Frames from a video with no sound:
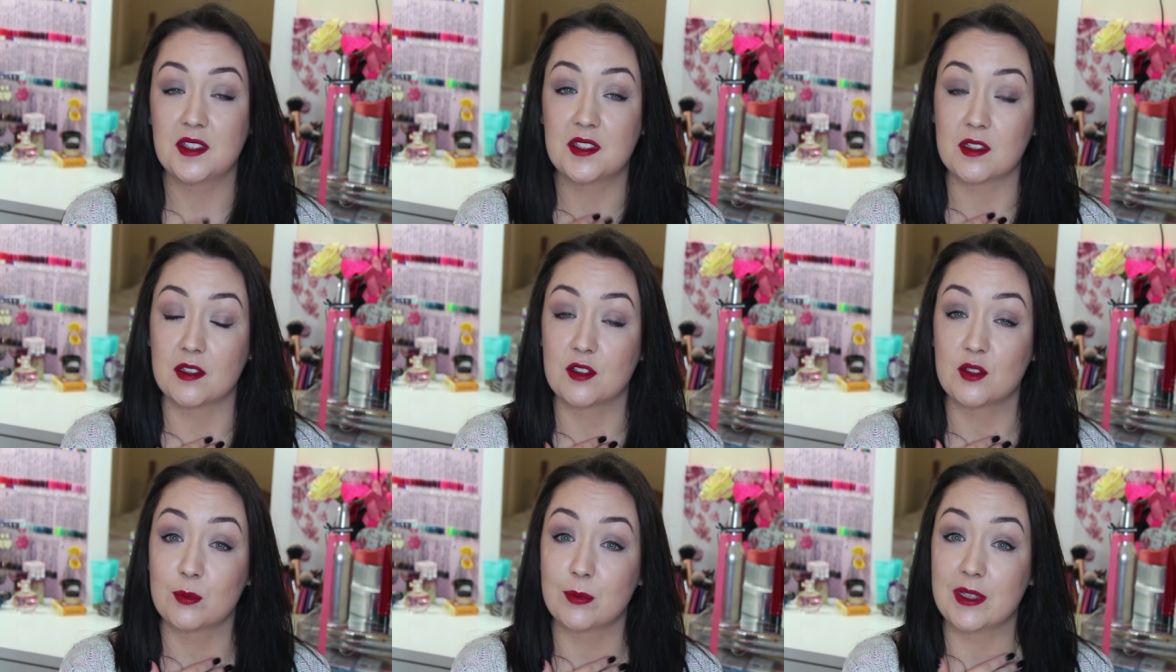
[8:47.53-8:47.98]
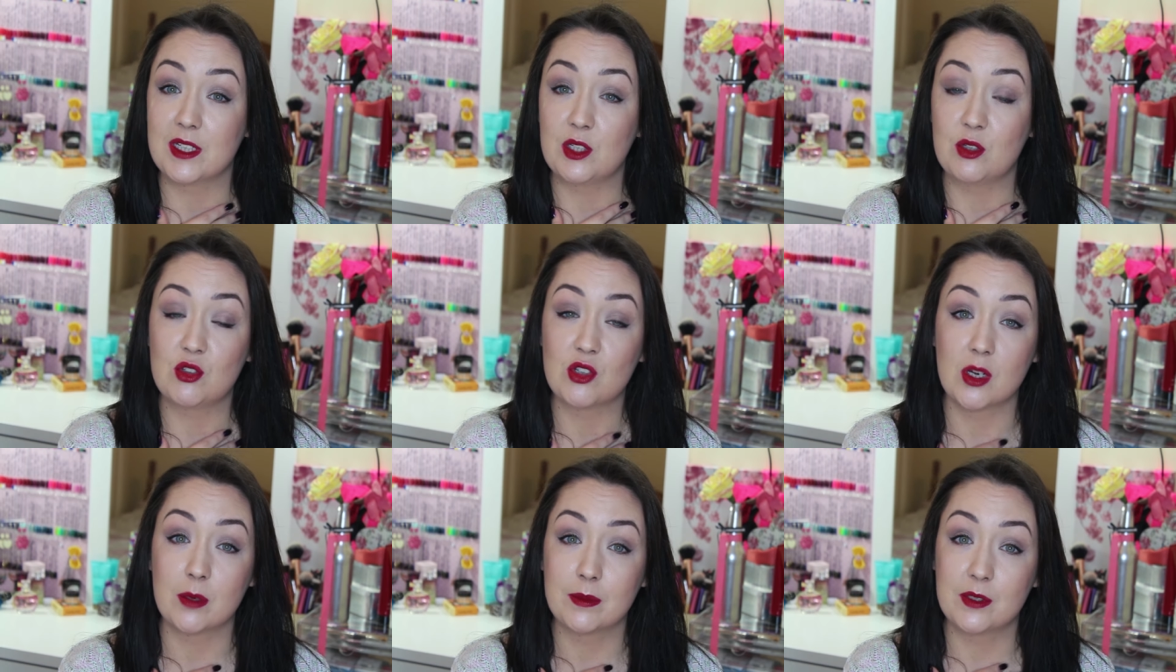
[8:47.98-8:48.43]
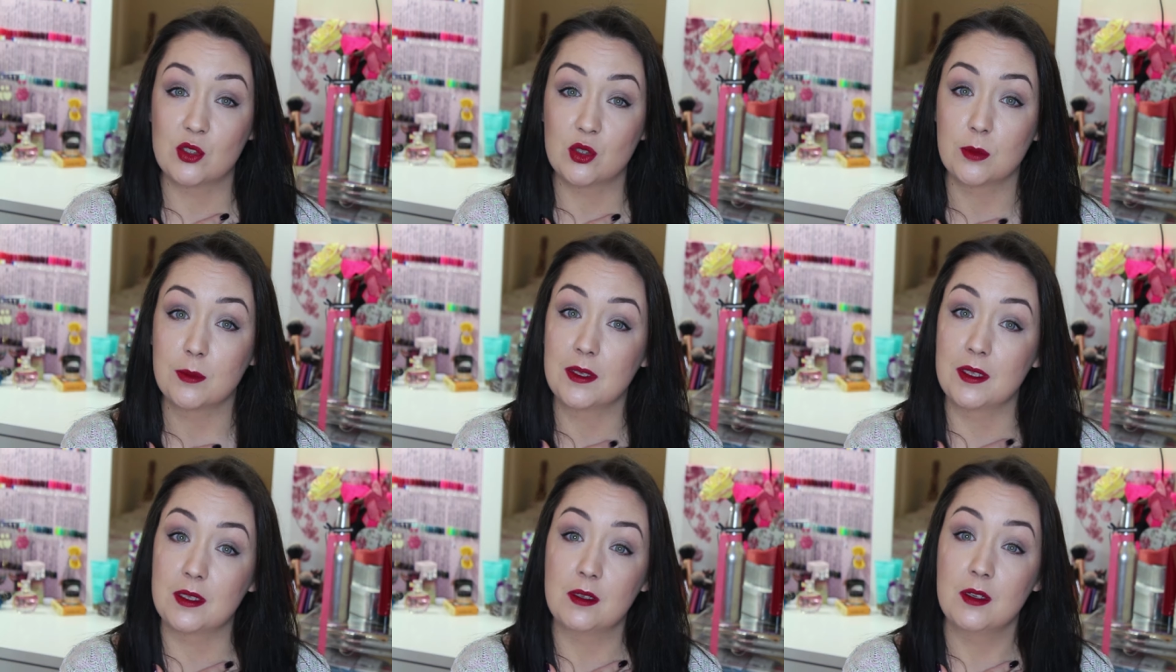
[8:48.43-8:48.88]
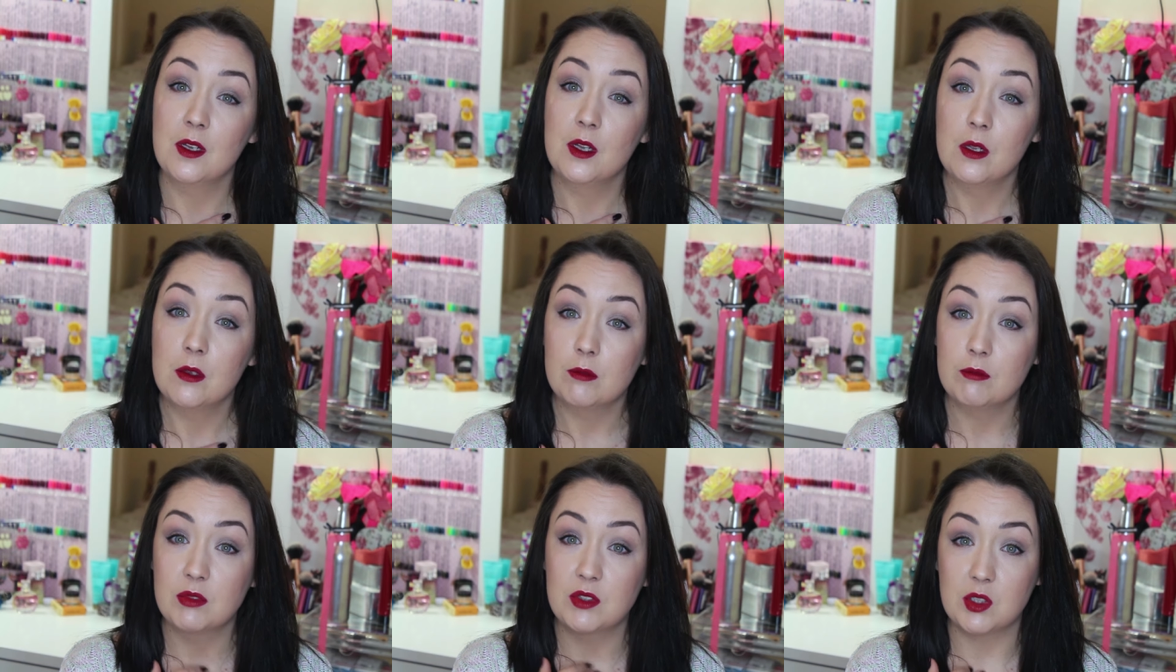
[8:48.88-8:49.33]
started my new job in Dublin,
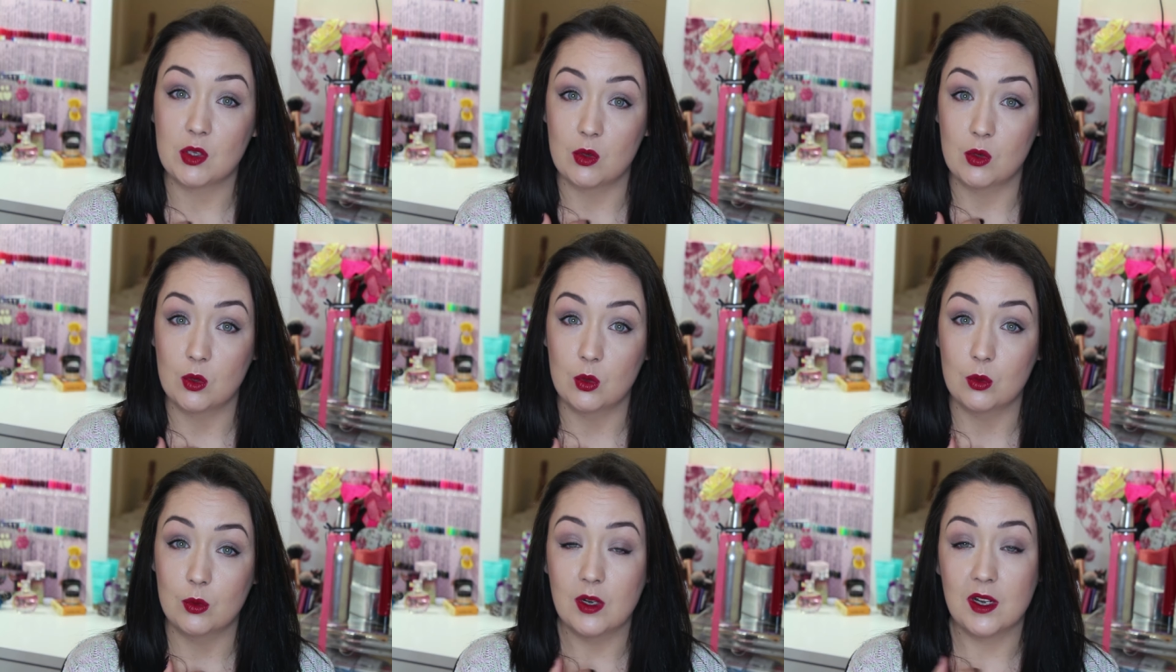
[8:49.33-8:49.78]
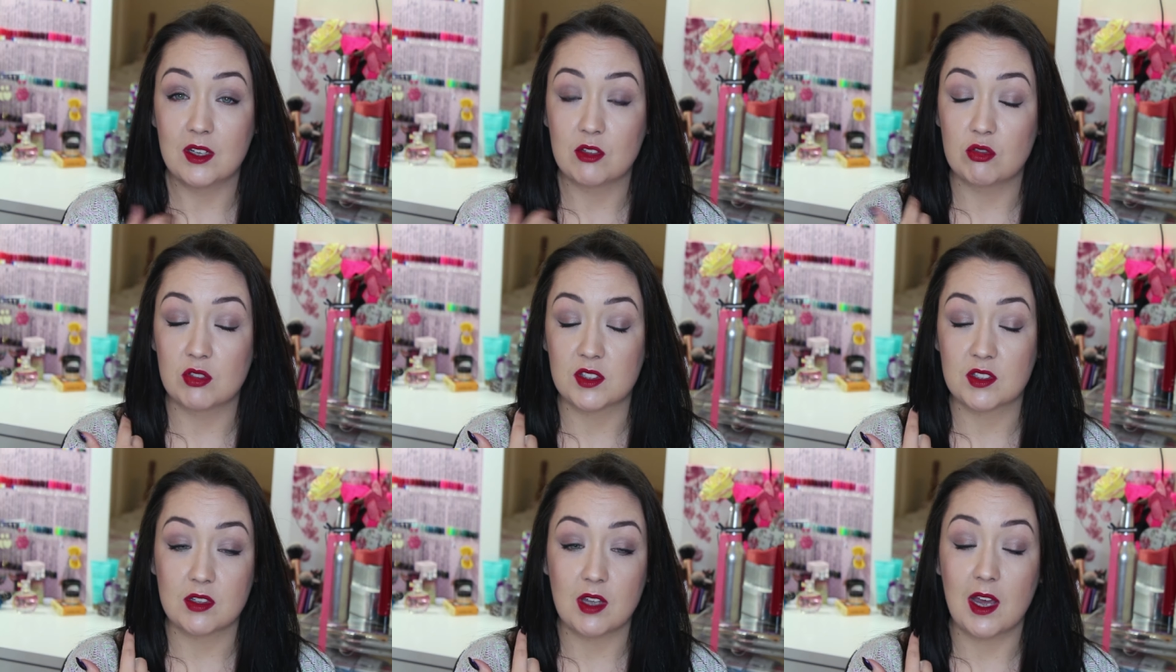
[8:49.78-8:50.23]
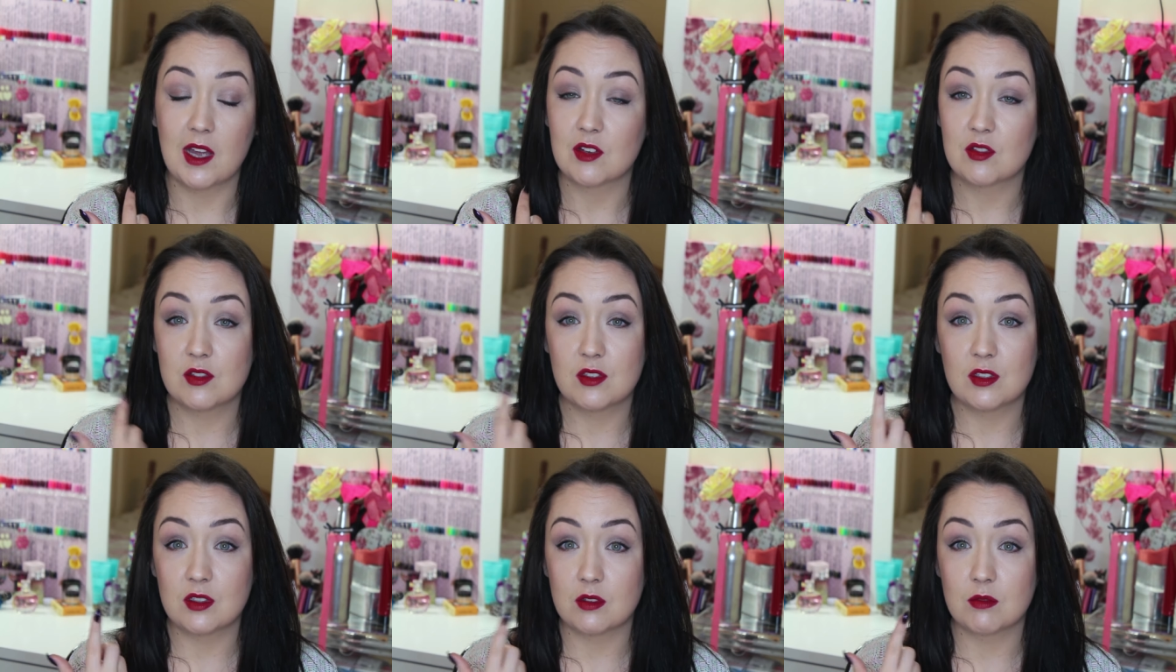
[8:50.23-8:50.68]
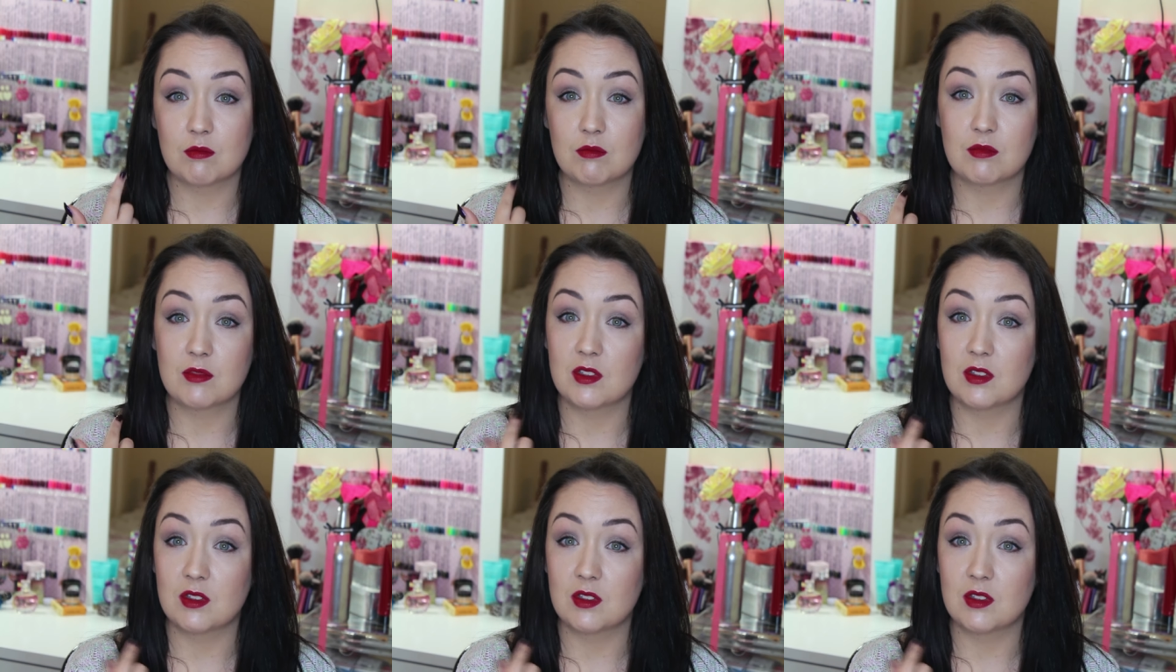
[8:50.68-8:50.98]
so I just had to